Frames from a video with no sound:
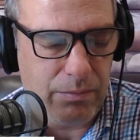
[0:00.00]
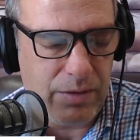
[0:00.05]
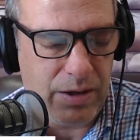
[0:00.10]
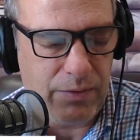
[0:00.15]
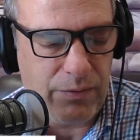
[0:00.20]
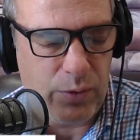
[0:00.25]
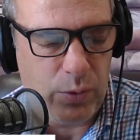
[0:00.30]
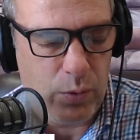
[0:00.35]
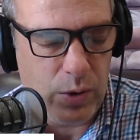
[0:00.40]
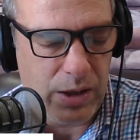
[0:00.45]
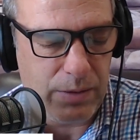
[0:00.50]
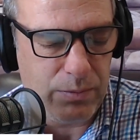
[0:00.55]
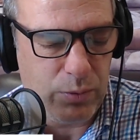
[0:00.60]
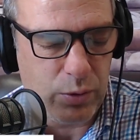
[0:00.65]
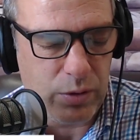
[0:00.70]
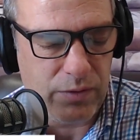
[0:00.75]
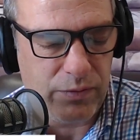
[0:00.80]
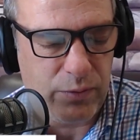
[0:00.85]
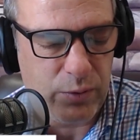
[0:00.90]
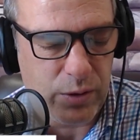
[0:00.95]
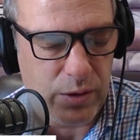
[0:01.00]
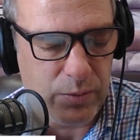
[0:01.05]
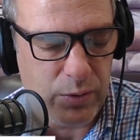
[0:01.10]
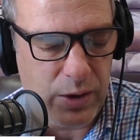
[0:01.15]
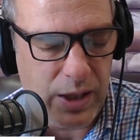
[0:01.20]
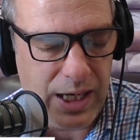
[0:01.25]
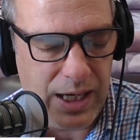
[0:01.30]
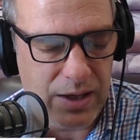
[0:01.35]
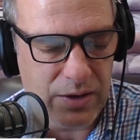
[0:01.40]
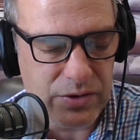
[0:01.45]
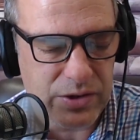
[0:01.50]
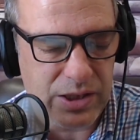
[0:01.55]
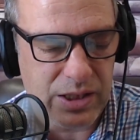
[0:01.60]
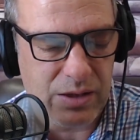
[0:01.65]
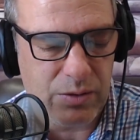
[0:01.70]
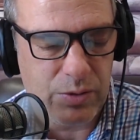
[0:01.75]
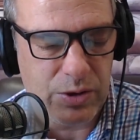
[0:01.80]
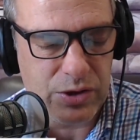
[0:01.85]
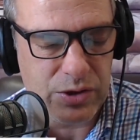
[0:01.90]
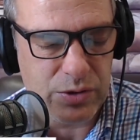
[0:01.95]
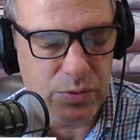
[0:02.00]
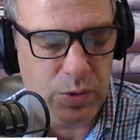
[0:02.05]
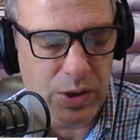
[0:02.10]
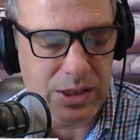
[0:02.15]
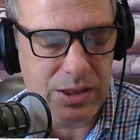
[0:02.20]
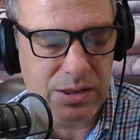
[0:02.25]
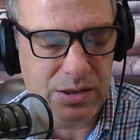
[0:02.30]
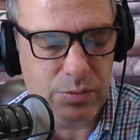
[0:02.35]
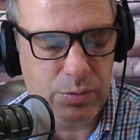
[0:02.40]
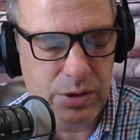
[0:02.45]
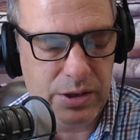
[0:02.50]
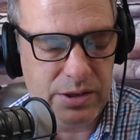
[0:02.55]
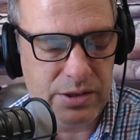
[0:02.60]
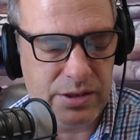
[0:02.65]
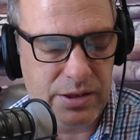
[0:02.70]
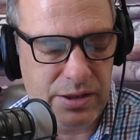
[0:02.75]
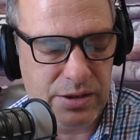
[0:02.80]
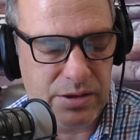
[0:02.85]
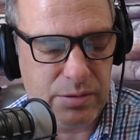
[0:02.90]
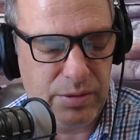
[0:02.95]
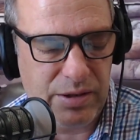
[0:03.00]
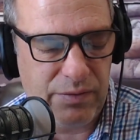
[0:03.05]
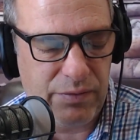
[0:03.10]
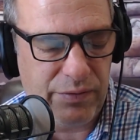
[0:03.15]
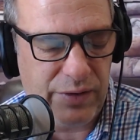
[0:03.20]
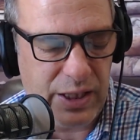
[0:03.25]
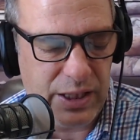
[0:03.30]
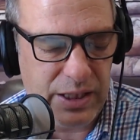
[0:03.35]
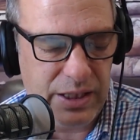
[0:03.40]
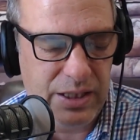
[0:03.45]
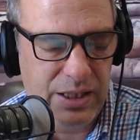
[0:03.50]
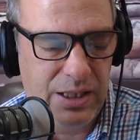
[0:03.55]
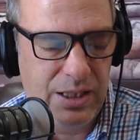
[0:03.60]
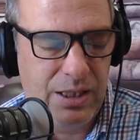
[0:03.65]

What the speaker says: If you want more affordable housing, which is what this would ostensibly fund,